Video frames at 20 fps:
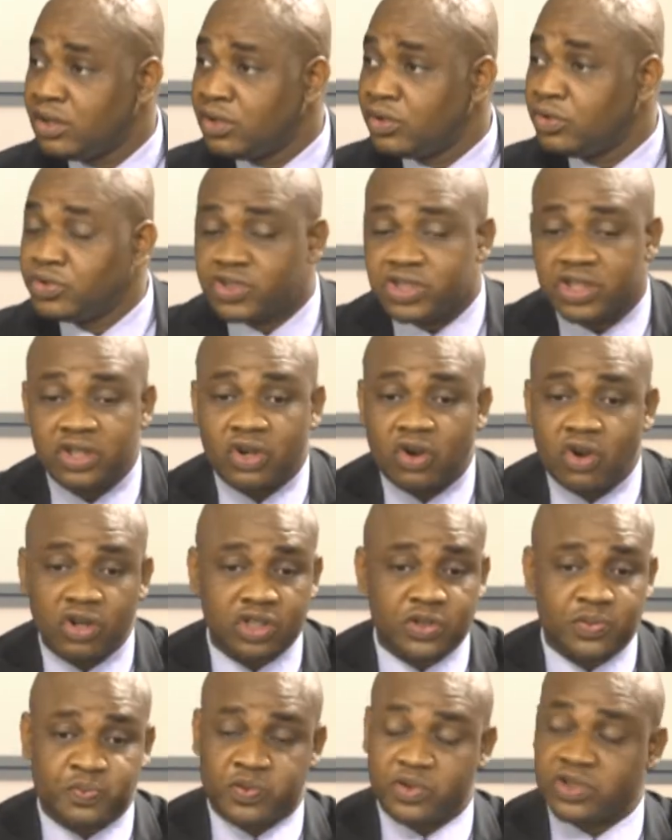You see
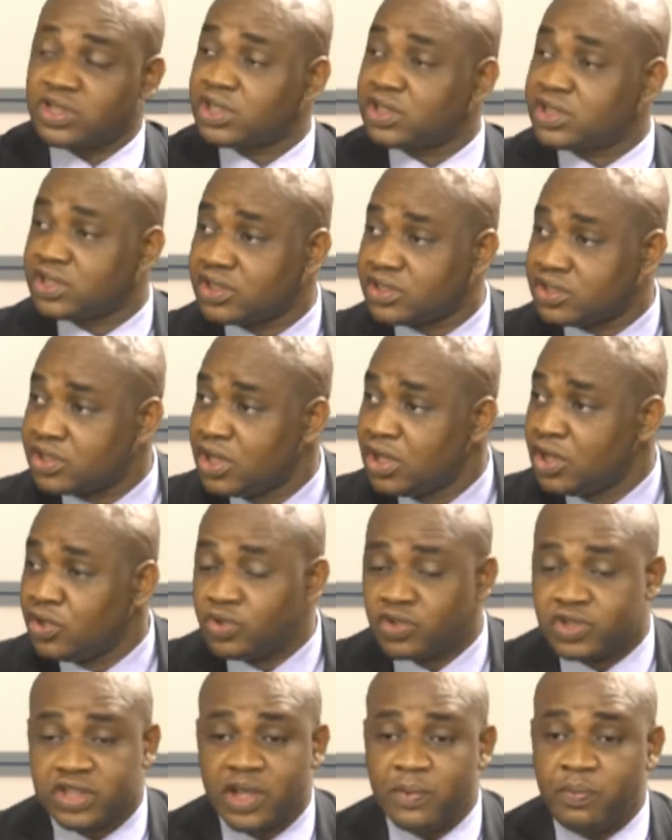court processes.
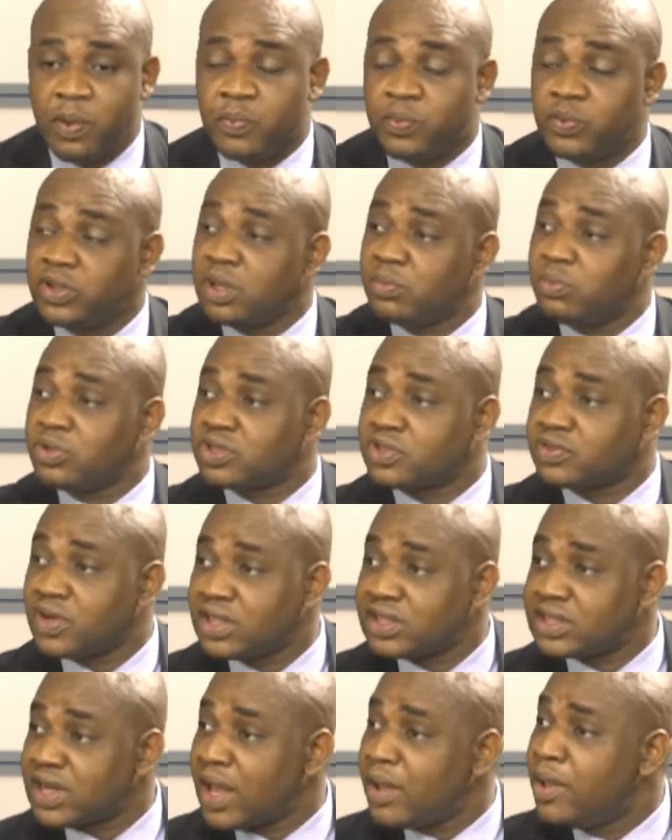You see people
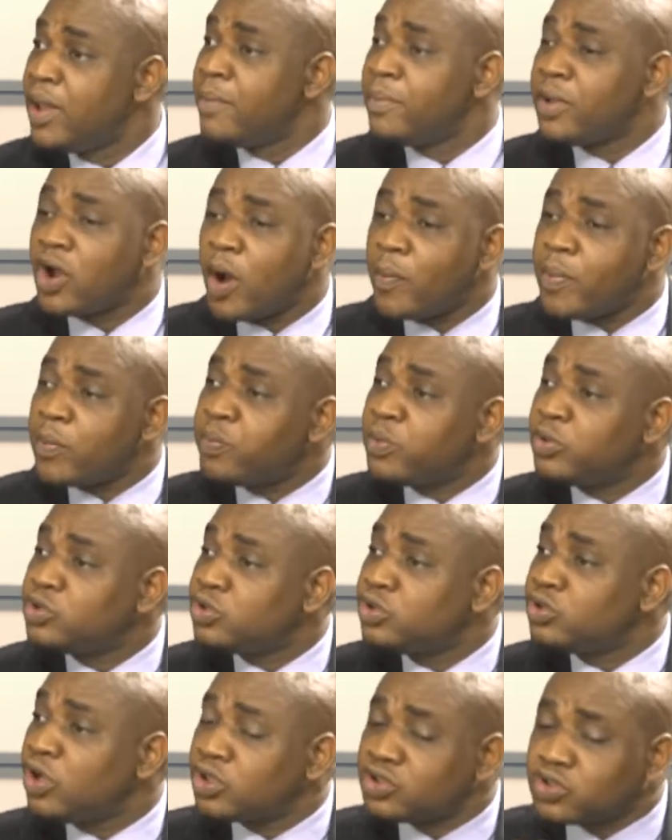demonstrating. Because people
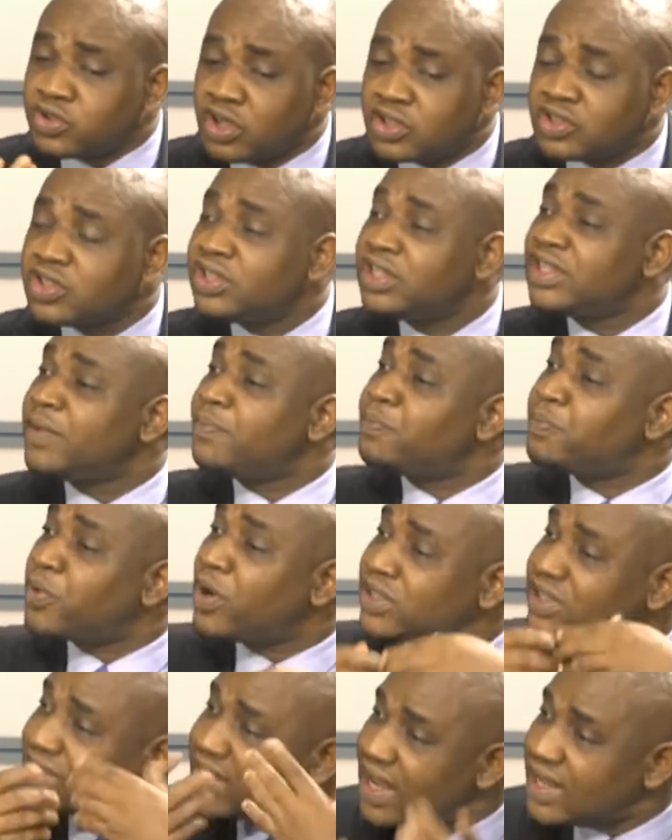do not trust in the
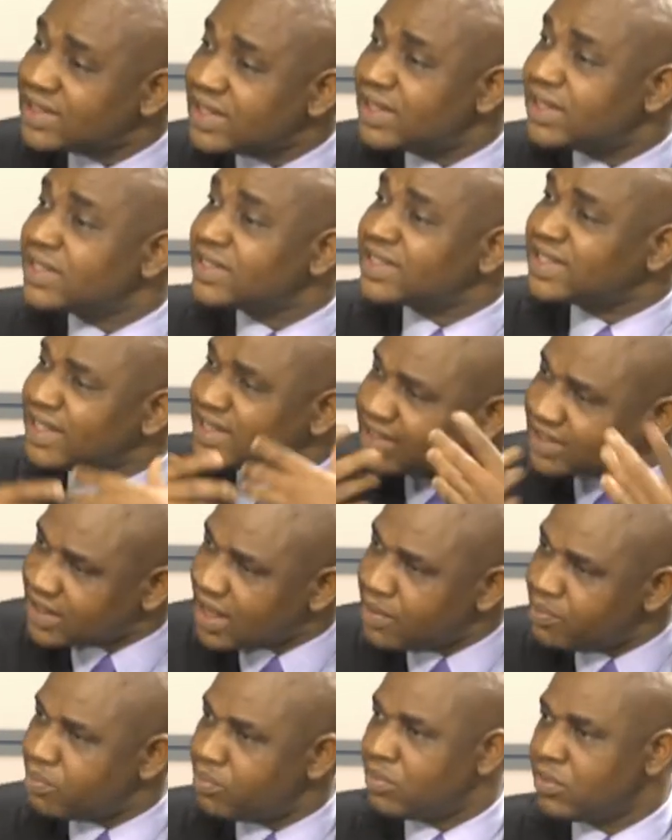process and the
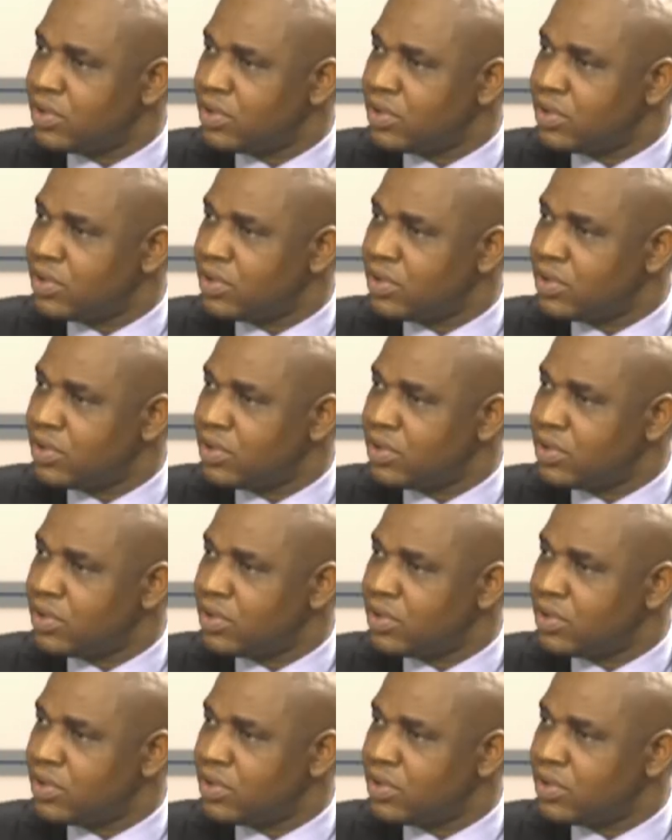system.